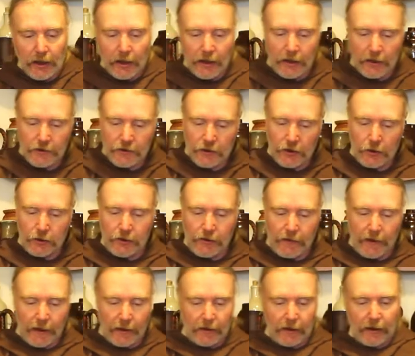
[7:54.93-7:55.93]
And so to
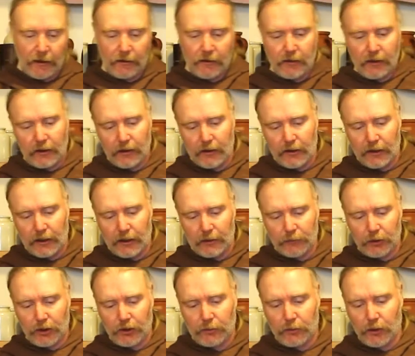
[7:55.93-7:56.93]
that end,
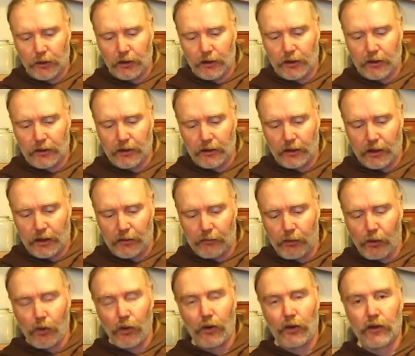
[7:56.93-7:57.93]
I'm going to put a
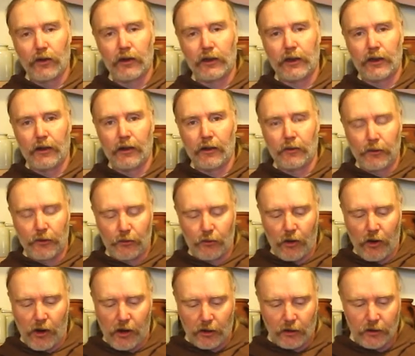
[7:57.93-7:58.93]
board on here with a
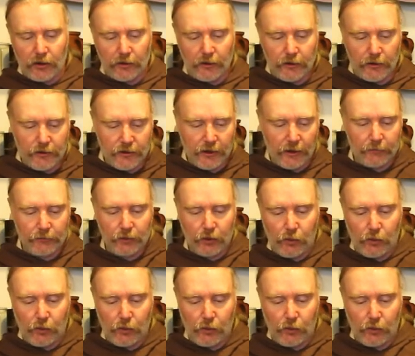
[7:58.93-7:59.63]
rock on it or something, a